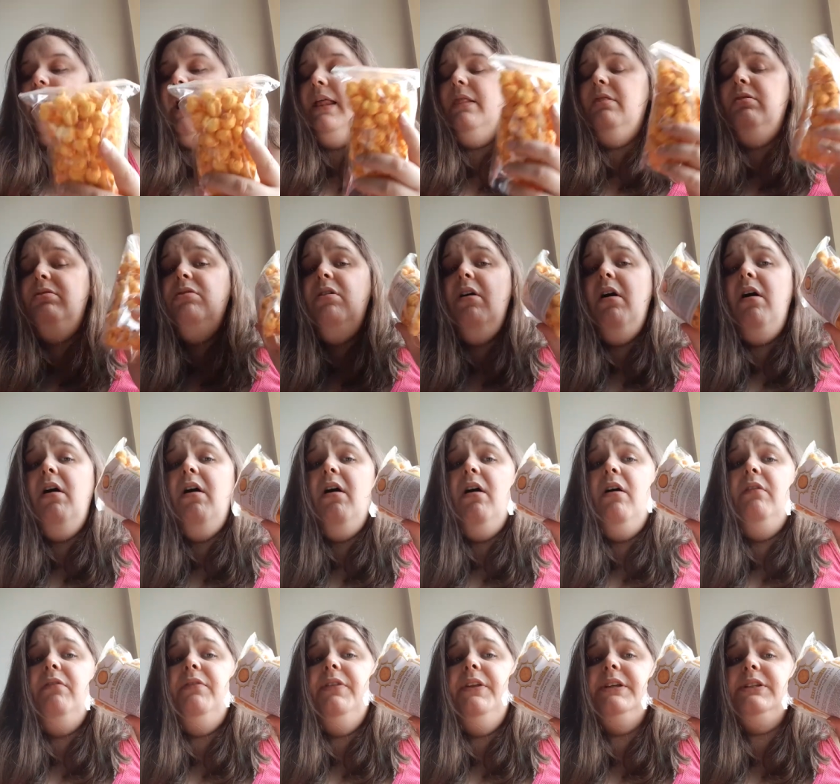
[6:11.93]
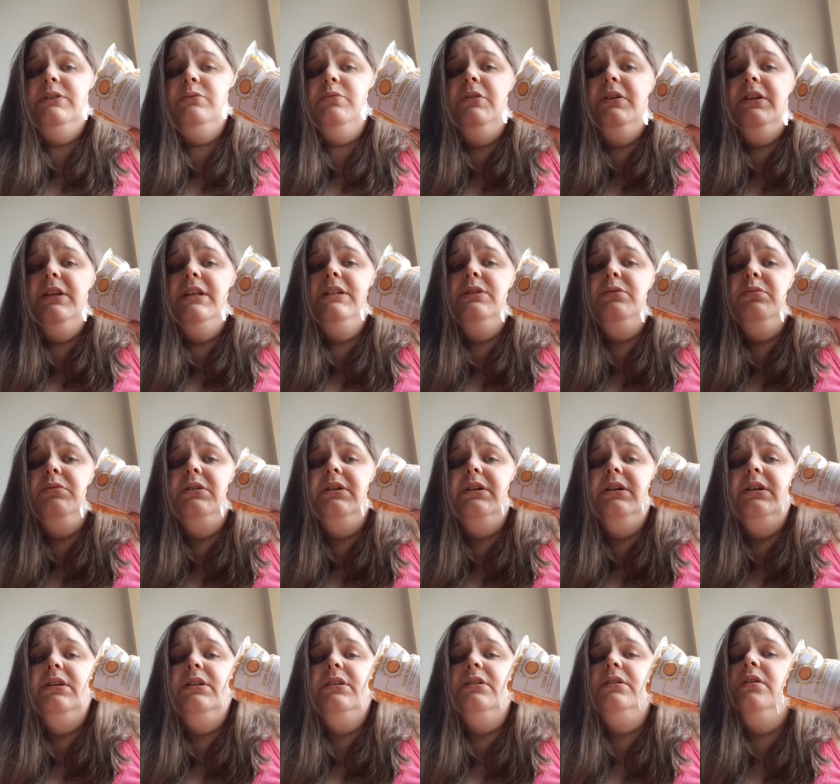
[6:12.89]
I love this one. This one
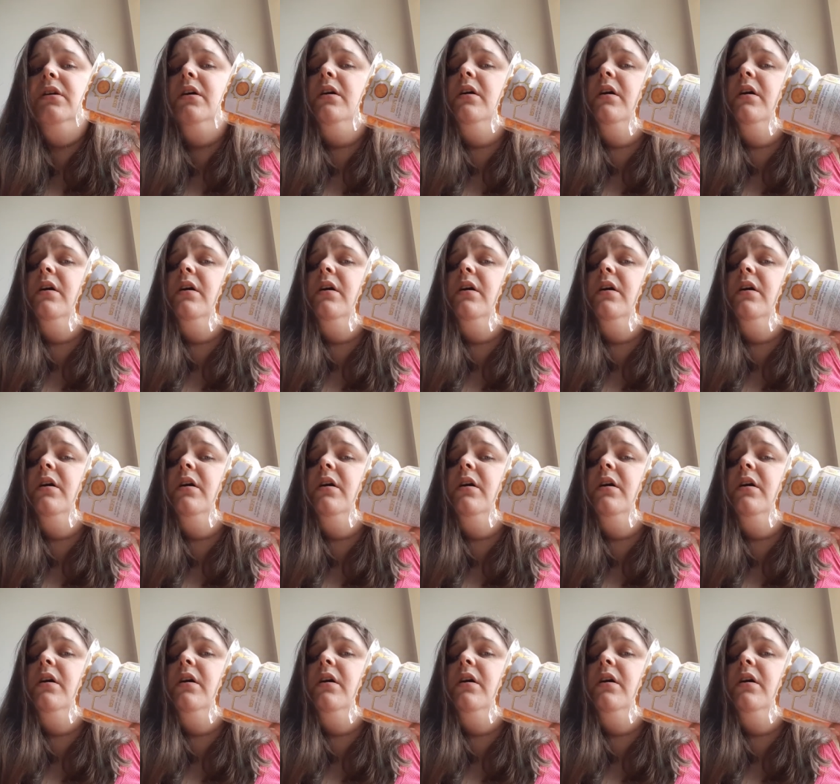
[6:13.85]
is...